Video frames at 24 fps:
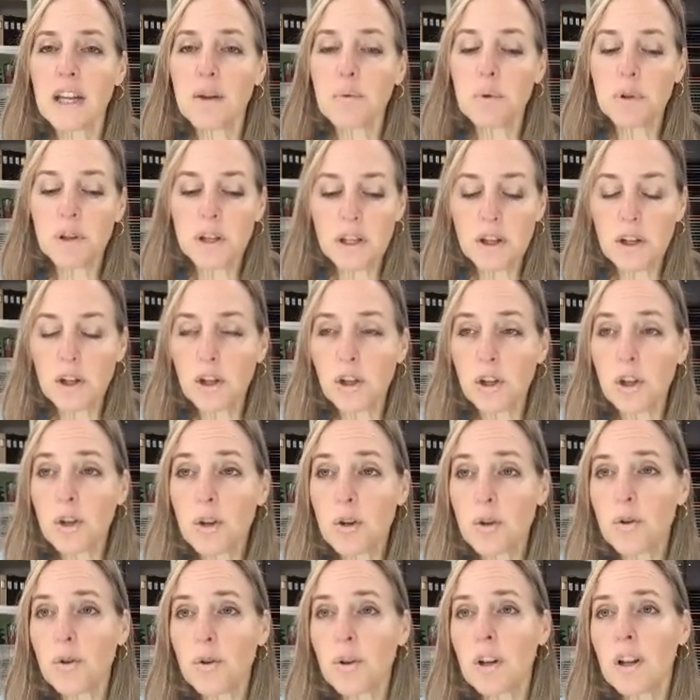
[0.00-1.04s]
It will
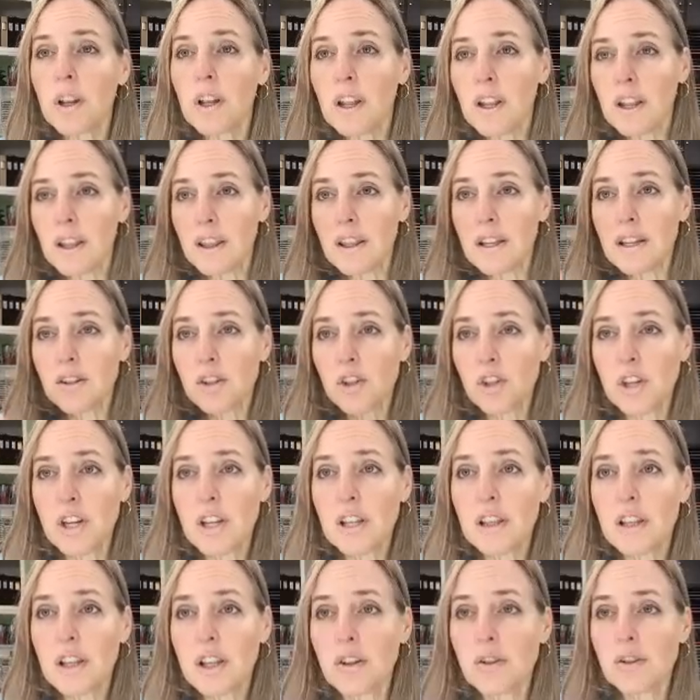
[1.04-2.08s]
include this
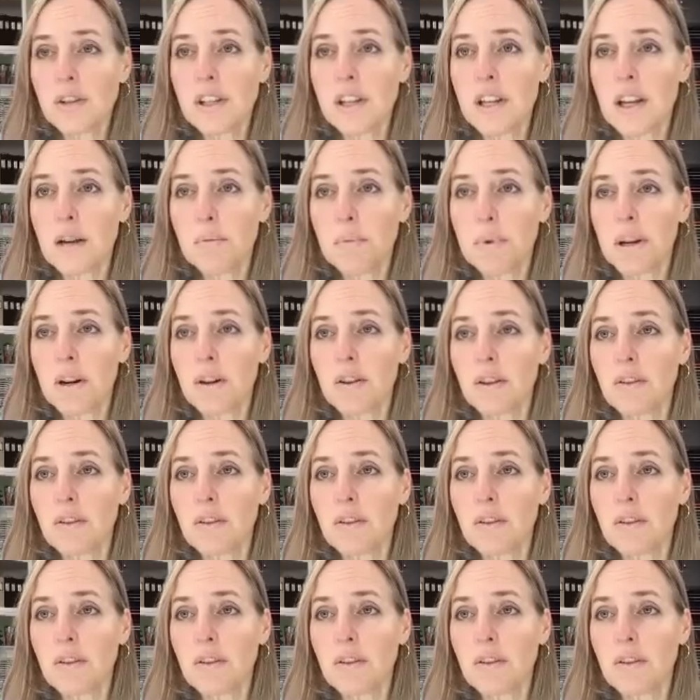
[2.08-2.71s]
sheet that you see up here,